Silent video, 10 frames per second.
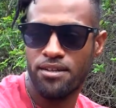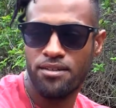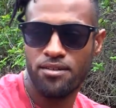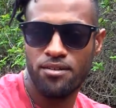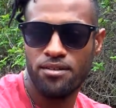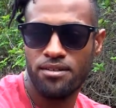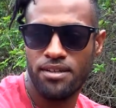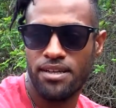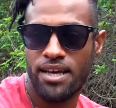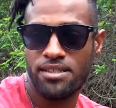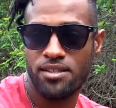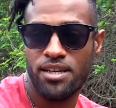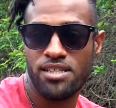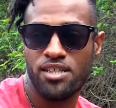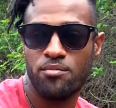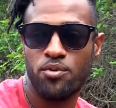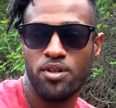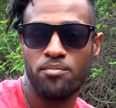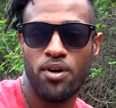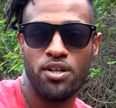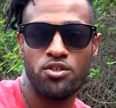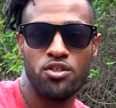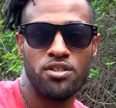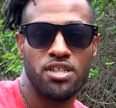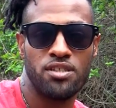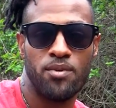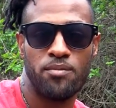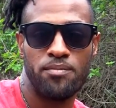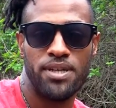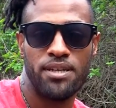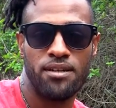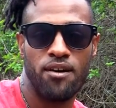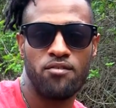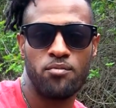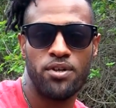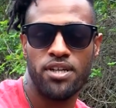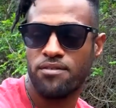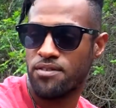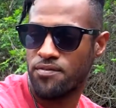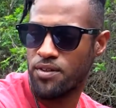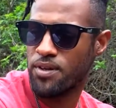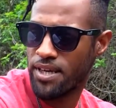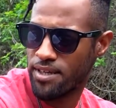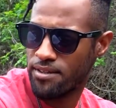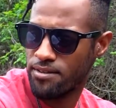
you know, and that's a, that's an important part too, just about being comfortable enough to feel like it,